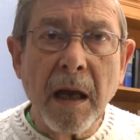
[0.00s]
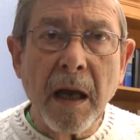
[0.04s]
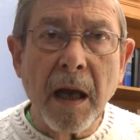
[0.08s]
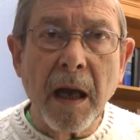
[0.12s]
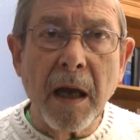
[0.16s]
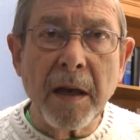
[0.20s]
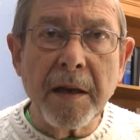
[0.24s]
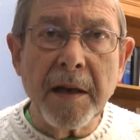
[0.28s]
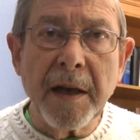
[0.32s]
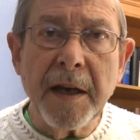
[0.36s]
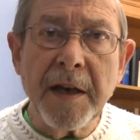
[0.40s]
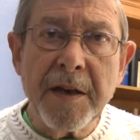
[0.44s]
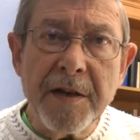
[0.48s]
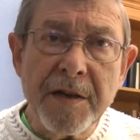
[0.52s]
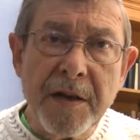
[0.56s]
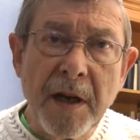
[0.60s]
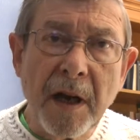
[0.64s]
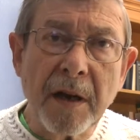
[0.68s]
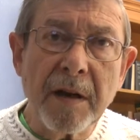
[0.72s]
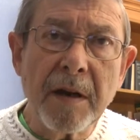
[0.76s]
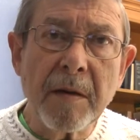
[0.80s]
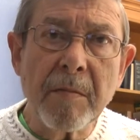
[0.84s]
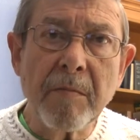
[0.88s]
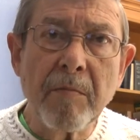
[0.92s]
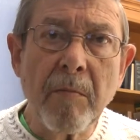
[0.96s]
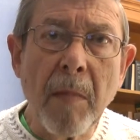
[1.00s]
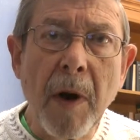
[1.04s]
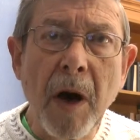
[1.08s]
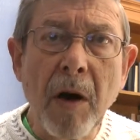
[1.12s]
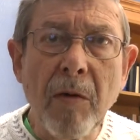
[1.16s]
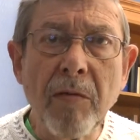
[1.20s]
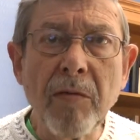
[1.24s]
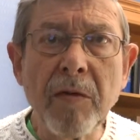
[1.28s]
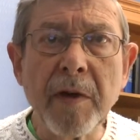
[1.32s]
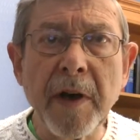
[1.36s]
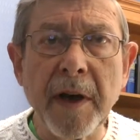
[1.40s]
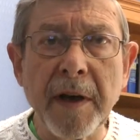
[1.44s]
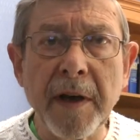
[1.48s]
And he started
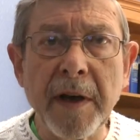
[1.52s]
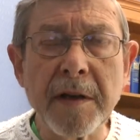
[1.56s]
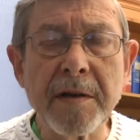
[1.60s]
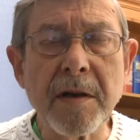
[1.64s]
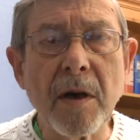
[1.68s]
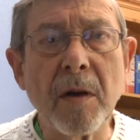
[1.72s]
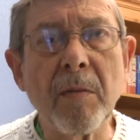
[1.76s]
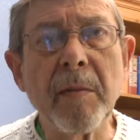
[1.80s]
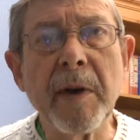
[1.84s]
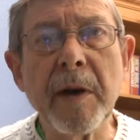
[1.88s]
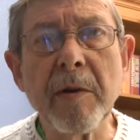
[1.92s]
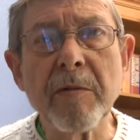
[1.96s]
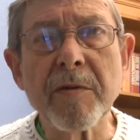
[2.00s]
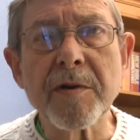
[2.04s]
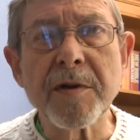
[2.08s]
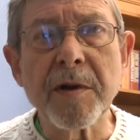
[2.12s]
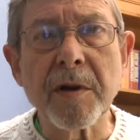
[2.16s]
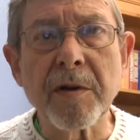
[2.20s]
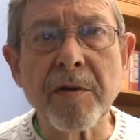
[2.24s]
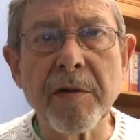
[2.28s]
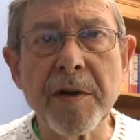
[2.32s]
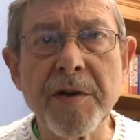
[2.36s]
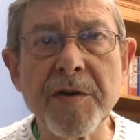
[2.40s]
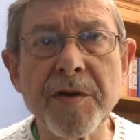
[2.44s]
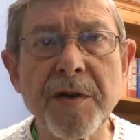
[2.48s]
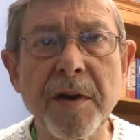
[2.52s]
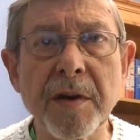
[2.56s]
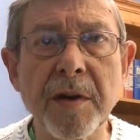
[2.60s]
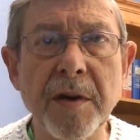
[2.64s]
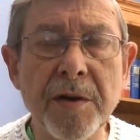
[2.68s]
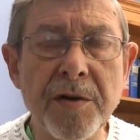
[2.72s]
moaning. He told me he was a Christian,